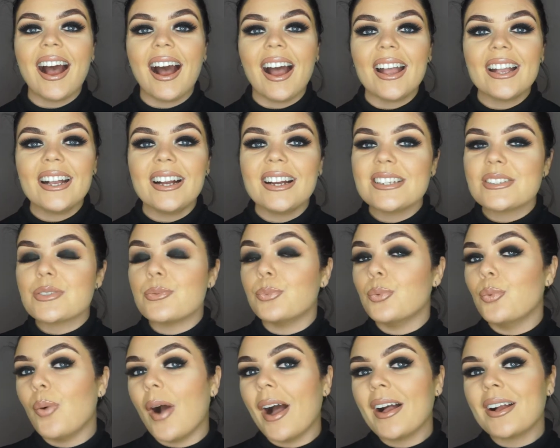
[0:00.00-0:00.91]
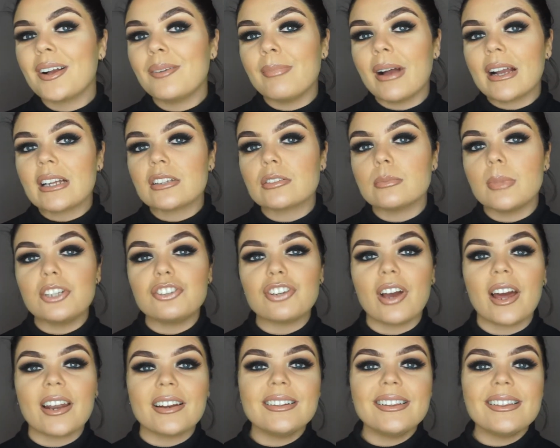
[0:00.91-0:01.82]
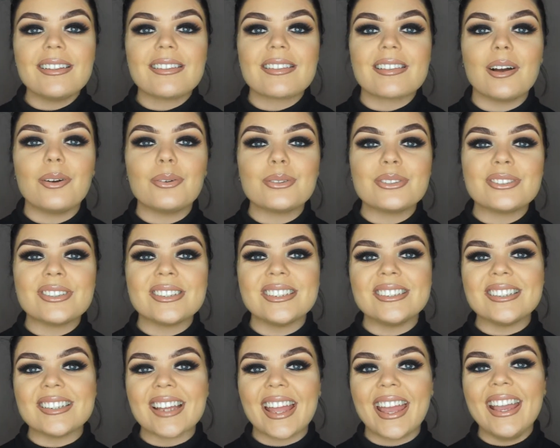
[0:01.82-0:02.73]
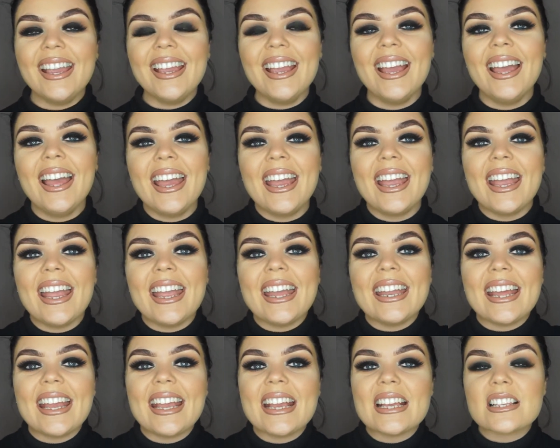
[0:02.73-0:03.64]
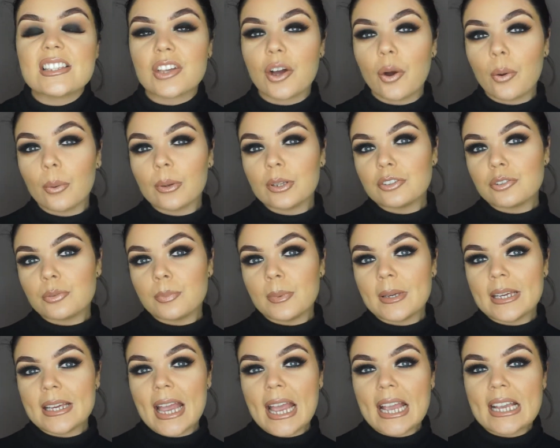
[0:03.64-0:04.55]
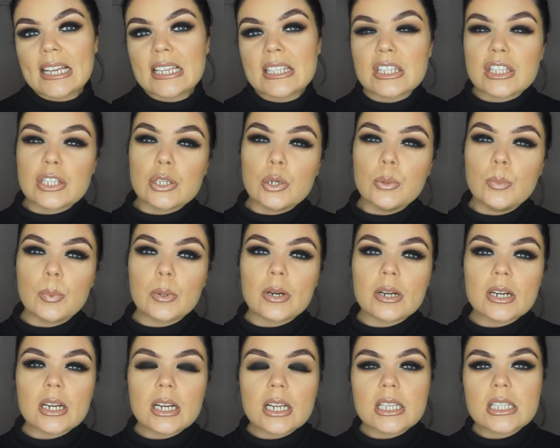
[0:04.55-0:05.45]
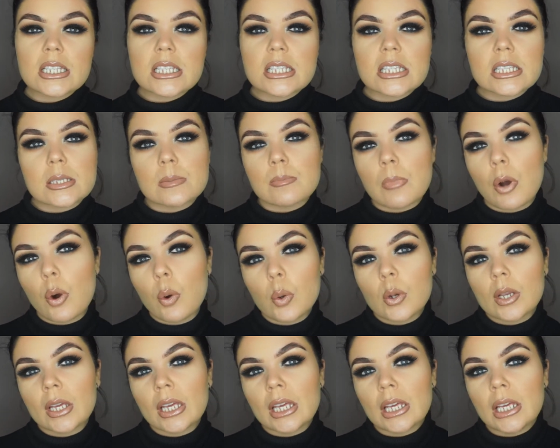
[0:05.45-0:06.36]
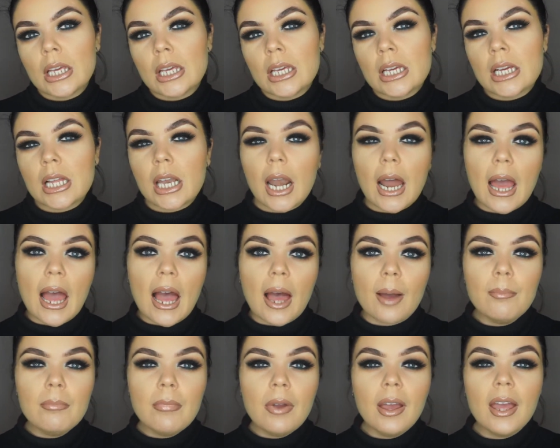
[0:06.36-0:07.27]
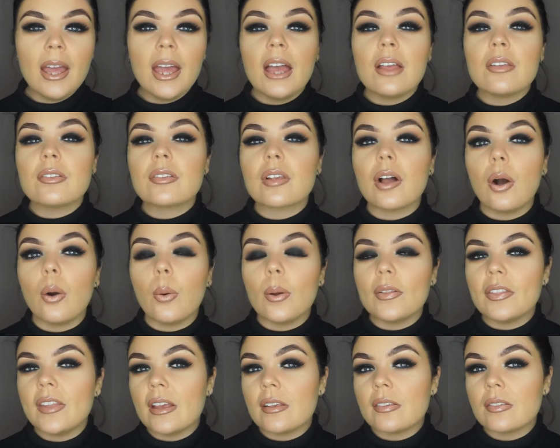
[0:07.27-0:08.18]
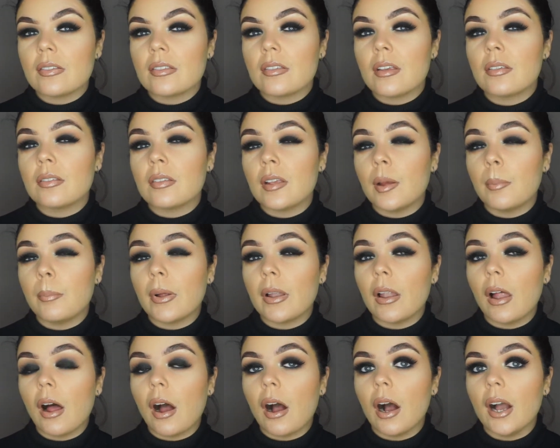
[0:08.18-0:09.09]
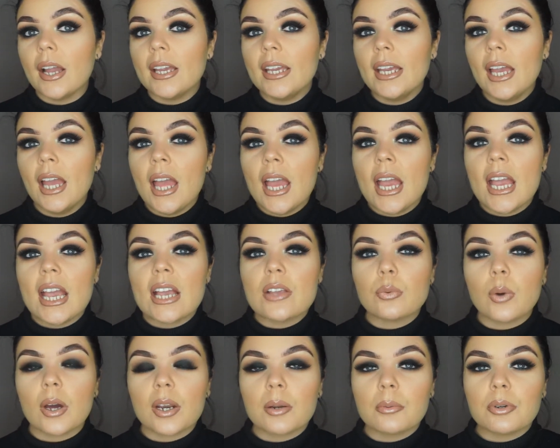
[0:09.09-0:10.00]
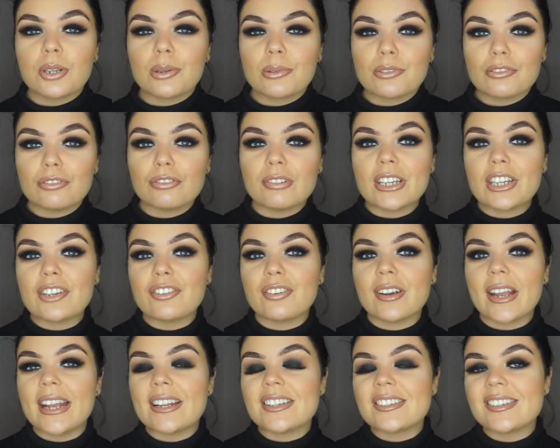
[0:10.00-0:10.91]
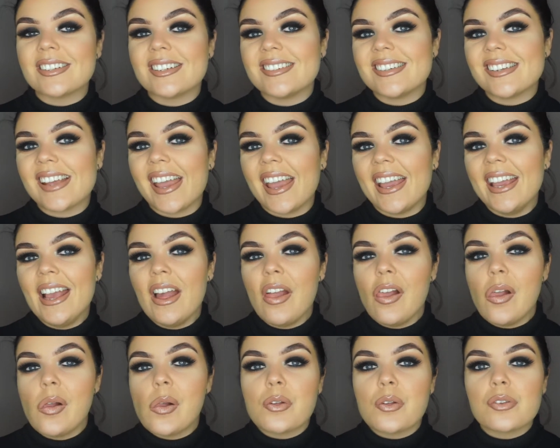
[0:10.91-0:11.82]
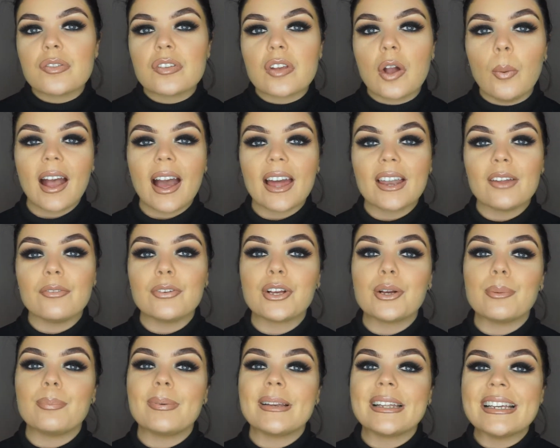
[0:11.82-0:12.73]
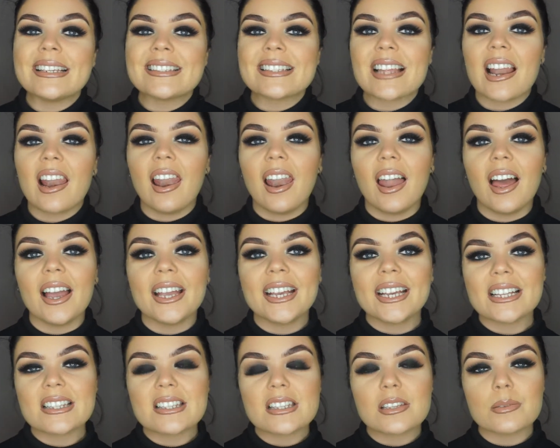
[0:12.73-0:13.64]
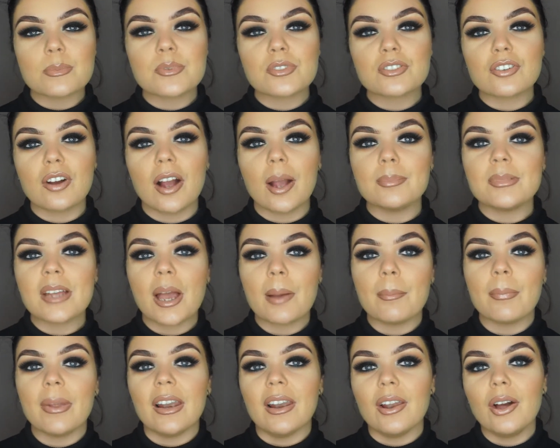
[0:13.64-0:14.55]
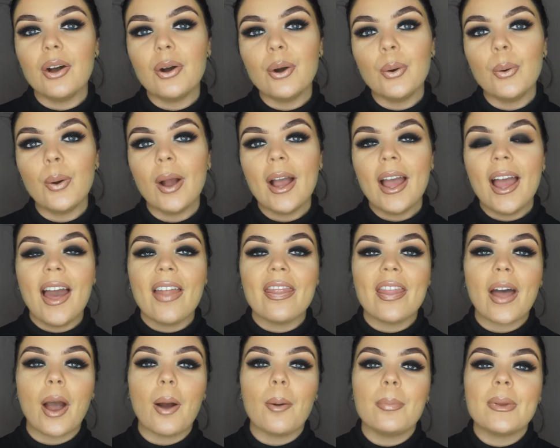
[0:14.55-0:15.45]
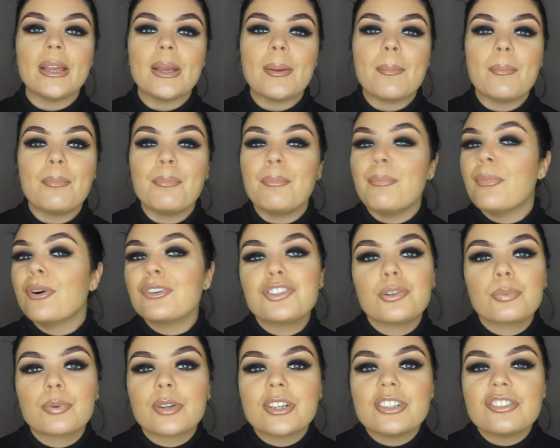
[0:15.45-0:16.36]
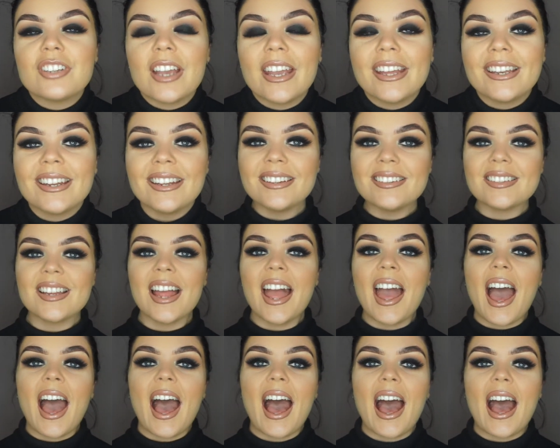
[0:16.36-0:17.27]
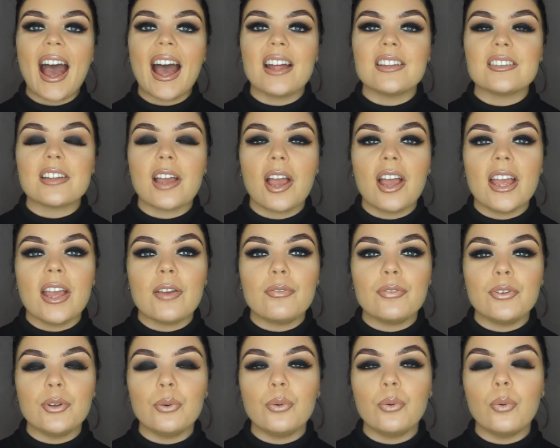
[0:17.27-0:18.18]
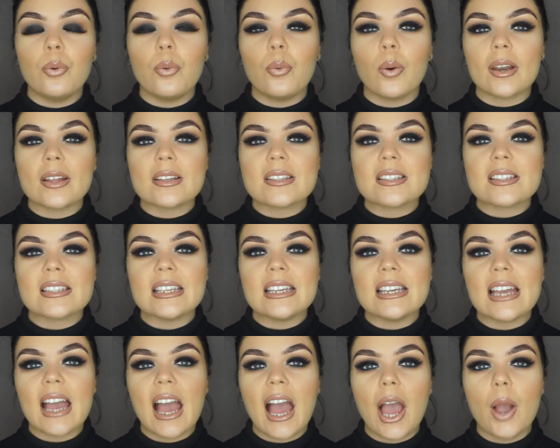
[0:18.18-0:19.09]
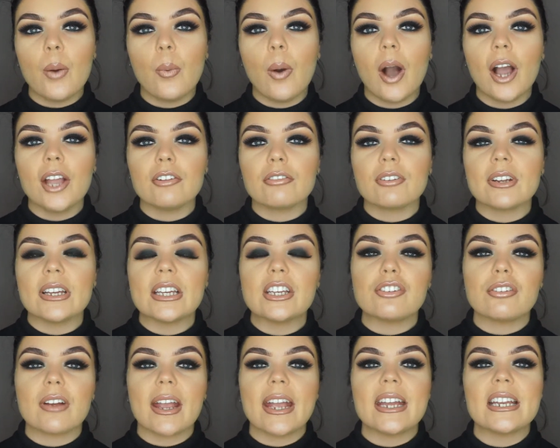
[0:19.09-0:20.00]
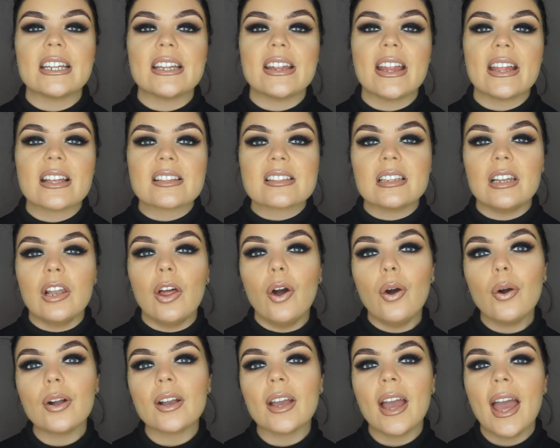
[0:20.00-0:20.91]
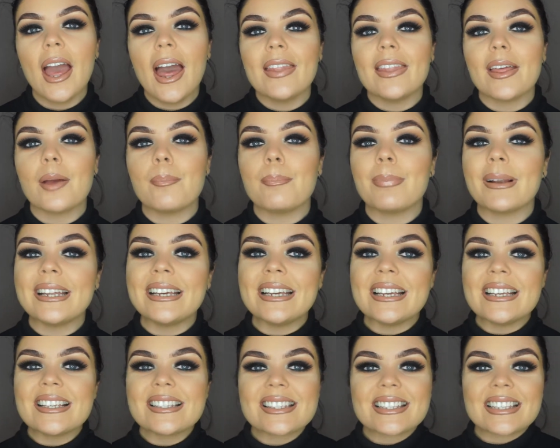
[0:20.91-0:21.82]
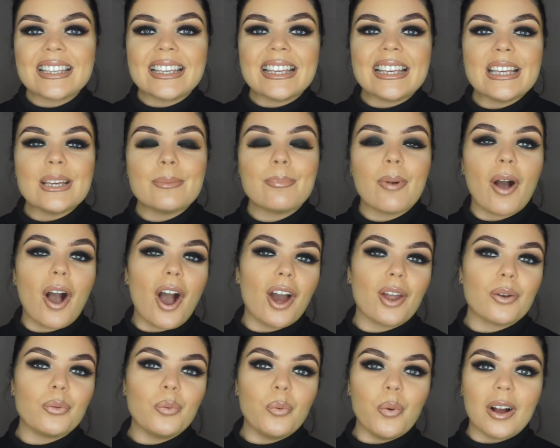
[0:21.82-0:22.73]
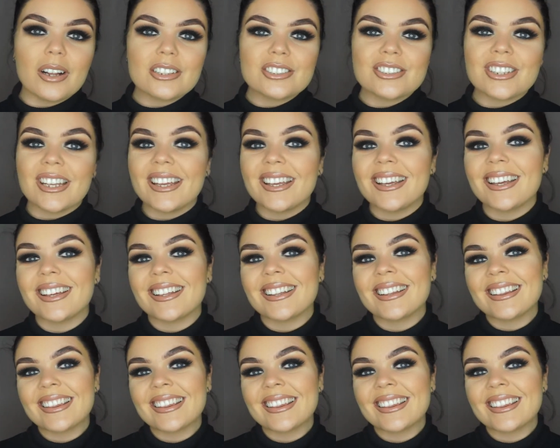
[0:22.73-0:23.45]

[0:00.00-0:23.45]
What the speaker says: Hi guys, welcome back to my channel. So today it is going to be a super smoky glam. So this simple eye is what I'm going to recreate today. And if you could please like and subscribe down below, that would be much appreciated. And if you want to see how I recreated this look, then please keep on watching.